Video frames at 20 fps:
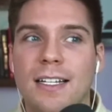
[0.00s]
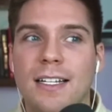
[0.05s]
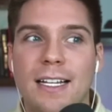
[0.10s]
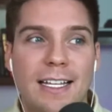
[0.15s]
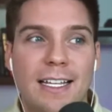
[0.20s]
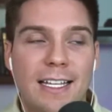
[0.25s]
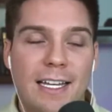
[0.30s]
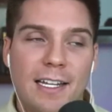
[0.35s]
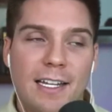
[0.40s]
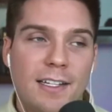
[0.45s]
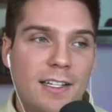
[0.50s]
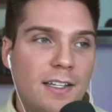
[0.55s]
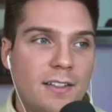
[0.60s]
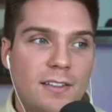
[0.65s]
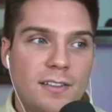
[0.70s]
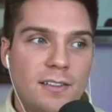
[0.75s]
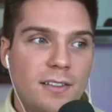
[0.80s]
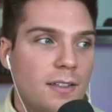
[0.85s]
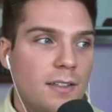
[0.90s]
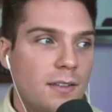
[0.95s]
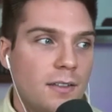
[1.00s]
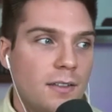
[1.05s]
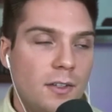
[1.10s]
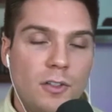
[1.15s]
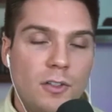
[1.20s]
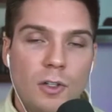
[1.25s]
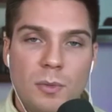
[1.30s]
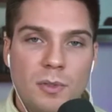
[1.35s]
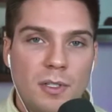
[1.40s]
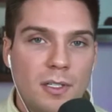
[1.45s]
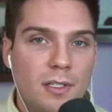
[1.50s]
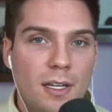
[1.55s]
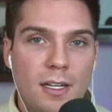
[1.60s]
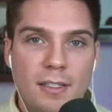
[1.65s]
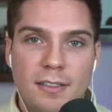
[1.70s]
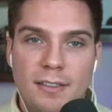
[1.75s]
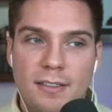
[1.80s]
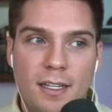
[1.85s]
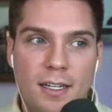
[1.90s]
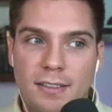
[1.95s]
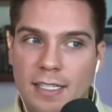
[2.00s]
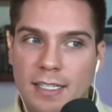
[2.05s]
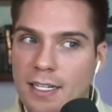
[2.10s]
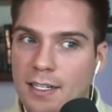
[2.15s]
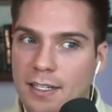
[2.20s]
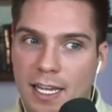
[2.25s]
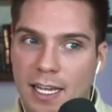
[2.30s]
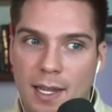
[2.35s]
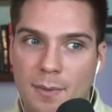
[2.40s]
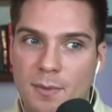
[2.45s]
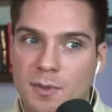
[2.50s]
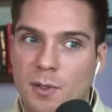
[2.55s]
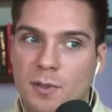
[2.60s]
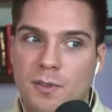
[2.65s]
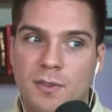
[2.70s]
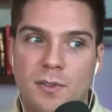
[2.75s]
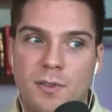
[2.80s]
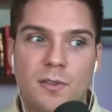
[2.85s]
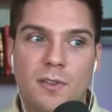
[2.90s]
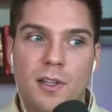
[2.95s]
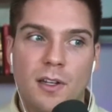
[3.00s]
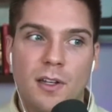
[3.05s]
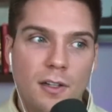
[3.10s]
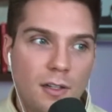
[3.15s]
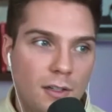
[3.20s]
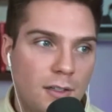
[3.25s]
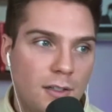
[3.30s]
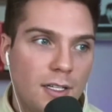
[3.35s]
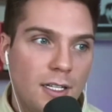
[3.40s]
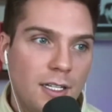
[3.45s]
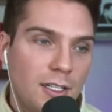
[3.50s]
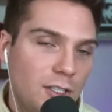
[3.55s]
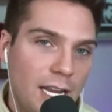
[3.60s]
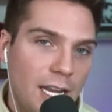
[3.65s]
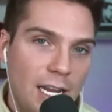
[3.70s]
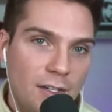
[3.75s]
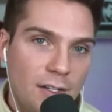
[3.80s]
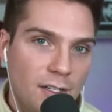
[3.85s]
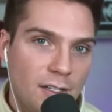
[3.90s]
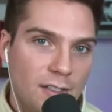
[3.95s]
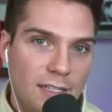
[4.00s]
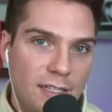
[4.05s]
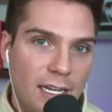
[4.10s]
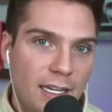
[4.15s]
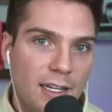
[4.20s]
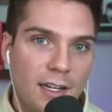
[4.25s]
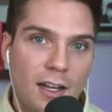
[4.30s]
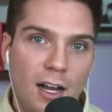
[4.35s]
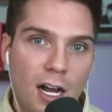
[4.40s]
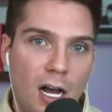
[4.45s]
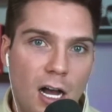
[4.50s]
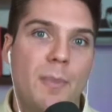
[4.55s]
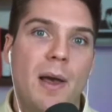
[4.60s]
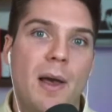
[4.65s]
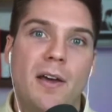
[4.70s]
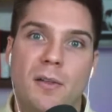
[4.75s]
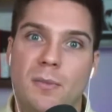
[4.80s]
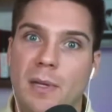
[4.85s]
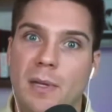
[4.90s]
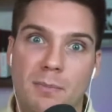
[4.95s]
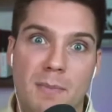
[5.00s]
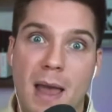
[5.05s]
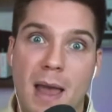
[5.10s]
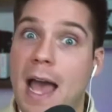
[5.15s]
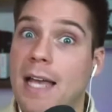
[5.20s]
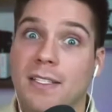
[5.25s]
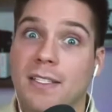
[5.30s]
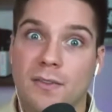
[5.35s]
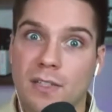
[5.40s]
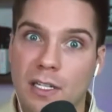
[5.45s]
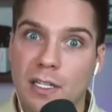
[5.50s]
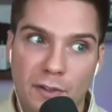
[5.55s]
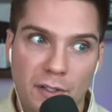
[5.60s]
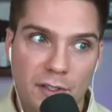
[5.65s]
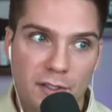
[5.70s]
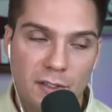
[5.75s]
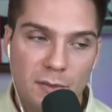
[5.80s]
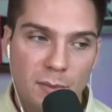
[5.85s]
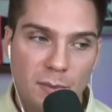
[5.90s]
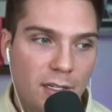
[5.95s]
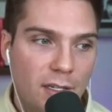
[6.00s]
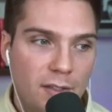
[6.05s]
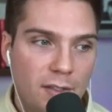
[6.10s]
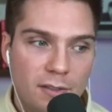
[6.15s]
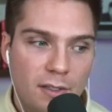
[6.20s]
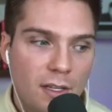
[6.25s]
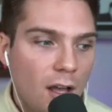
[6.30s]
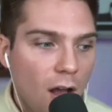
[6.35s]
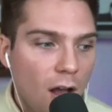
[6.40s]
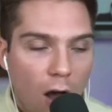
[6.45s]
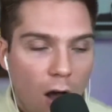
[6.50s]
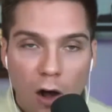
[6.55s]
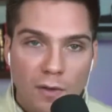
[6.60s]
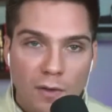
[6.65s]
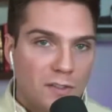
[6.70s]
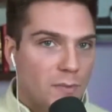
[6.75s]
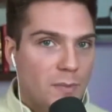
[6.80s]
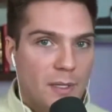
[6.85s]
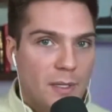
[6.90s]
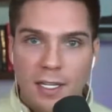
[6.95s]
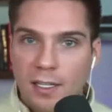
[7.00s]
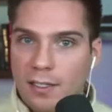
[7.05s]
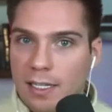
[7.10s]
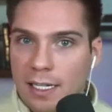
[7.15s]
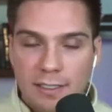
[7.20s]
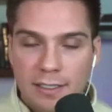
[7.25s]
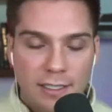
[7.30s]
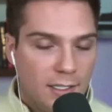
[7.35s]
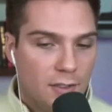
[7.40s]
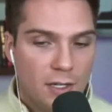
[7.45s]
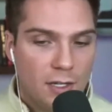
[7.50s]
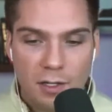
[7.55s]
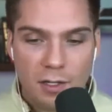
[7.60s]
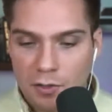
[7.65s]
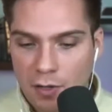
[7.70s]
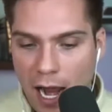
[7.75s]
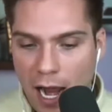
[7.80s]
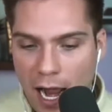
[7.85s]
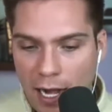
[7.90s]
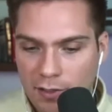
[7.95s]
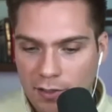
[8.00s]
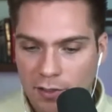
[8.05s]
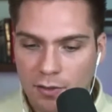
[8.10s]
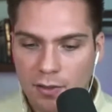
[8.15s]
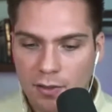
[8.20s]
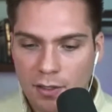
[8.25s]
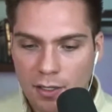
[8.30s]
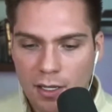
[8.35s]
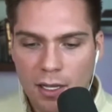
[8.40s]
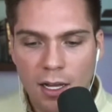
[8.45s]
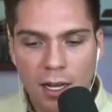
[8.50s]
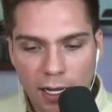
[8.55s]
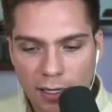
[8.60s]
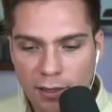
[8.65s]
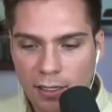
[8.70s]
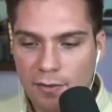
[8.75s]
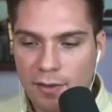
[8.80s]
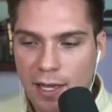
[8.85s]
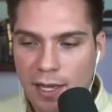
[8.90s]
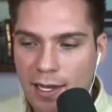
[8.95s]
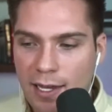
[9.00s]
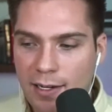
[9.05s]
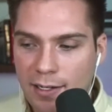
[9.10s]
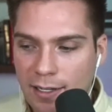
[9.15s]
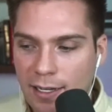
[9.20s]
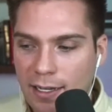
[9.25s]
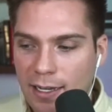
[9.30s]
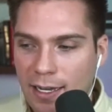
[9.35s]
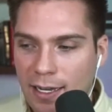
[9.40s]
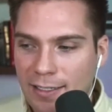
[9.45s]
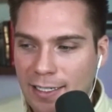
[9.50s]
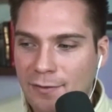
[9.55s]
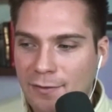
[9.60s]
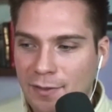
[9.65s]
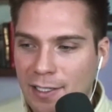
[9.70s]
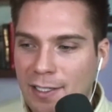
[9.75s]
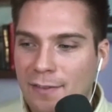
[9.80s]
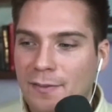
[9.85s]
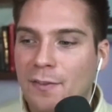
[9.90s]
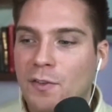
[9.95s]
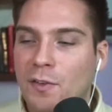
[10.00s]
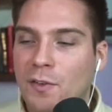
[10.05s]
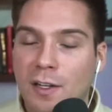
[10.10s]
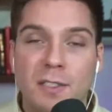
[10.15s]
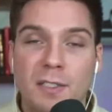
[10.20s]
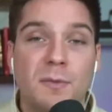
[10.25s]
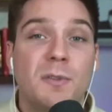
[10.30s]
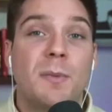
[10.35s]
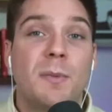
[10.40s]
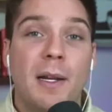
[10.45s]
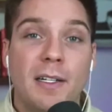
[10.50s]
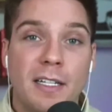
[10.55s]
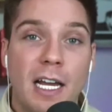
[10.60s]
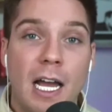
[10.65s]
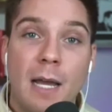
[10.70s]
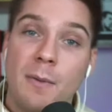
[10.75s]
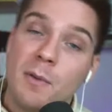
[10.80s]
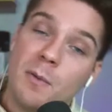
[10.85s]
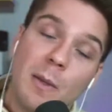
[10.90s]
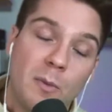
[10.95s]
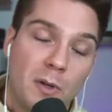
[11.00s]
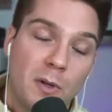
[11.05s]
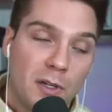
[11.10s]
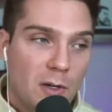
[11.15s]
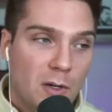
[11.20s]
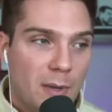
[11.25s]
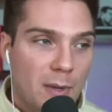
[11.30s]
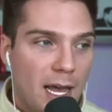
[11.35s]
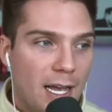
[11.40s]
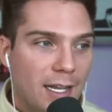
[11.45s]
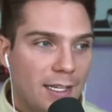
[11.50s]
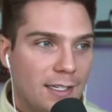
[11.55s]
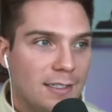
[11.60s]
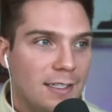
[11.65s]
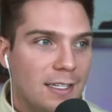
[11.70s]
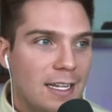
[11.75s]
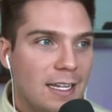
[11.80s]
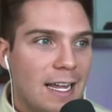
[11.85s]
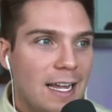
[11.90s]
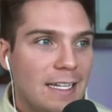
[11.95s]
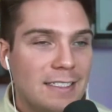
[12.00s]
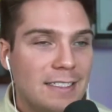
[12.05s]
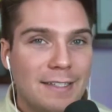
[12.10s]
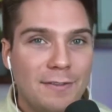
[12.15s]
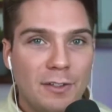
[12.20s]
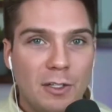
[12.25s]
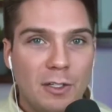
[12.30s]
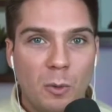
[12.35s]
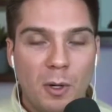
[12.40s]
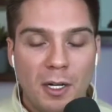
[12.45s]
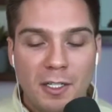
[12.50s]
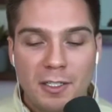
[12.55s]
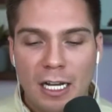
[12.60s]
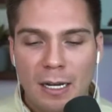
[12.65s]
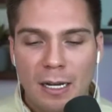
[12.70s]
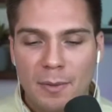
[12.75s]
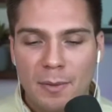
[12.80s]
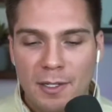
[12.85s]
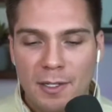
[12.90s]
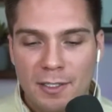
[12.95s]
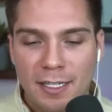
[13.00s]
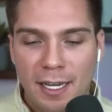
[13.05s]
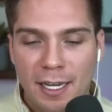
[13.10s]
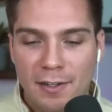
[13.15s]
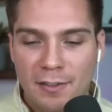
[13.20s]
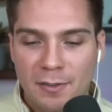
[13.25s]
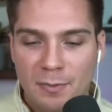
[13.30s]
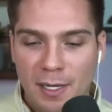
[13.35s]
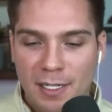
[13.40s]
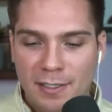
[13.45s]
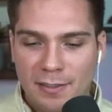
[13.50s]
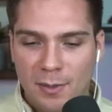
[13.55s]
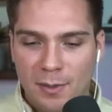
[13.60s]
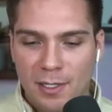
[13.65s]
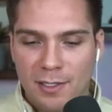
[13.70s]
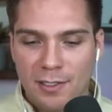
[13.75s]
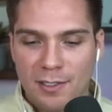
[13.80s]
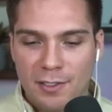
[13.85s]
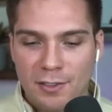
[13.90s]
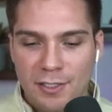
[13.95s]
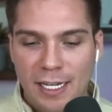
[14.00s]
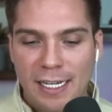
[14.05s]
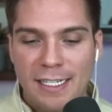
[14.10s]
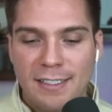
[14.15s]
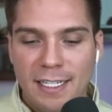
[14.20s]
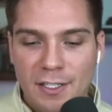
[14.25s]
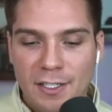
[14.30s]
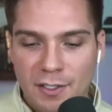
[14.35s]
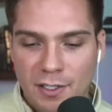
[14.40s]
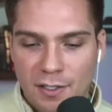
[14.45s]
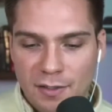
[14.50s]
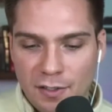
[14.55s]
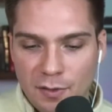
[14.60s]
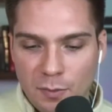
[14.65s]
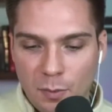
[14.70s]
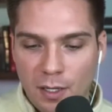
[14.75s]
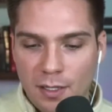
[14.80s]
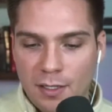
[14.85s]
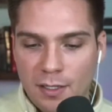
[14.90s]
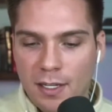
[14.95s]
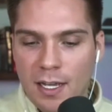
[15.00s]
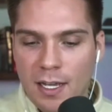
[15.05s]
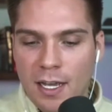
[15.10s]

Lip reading: Yeah. It's YouTube's a data game. So it's those little changes that can compound and make massive differences, because all this is being collected and tracked. So I love that. Definitely, if you've got some spare time, you may want to go back and see if you can workshop your titles based on what Jake's teaching you in this one.